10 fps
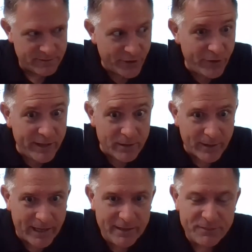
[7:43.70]
30,
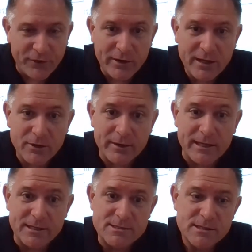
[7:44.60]
right? 30
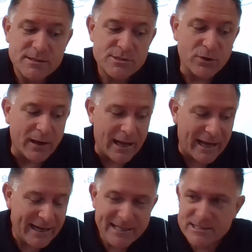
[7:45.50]
degrees. So
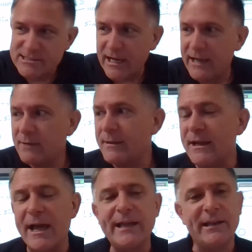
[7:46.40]
I need sine to be
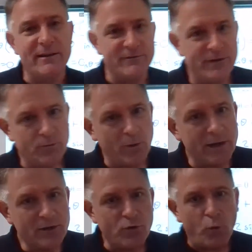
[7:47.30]
negative.
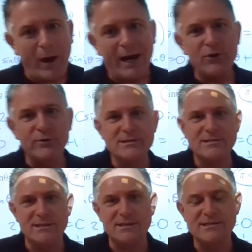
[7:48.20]
What
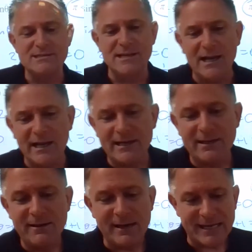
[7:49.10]
quadrants is
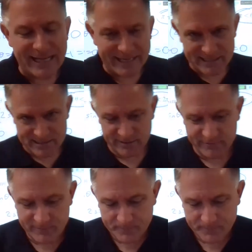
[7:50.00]
sine negative?